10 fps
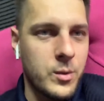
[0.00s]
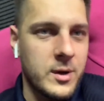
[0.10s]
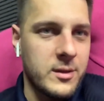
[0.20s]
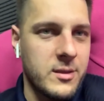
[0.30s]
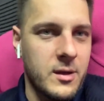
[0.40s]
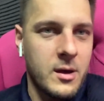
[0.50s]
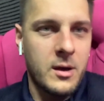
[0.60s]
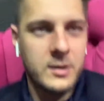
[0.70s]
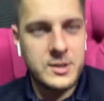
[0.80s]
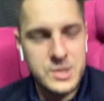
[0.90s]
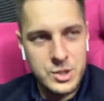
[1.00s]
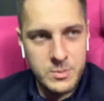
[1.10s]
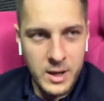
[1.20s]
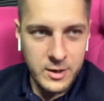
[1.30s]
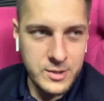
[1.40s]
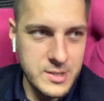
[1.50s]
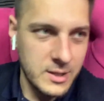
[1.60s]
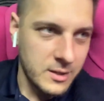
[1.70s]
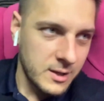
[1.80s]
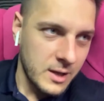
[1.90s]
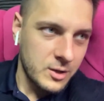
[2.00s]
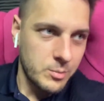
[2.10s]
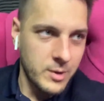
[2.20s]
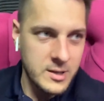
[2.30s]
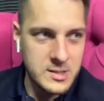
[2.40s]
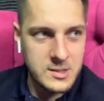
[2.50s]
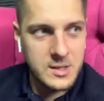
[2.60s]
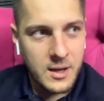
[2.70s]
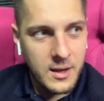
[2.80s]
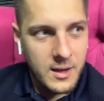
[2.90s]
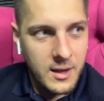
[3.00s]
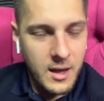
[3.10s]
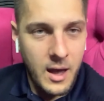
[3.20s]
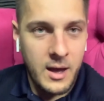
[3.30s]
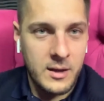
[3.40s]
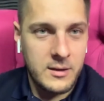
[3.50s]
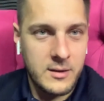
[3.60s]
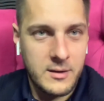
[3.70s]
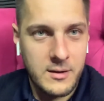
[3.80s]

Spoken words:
with decision makers in the enterprises, and,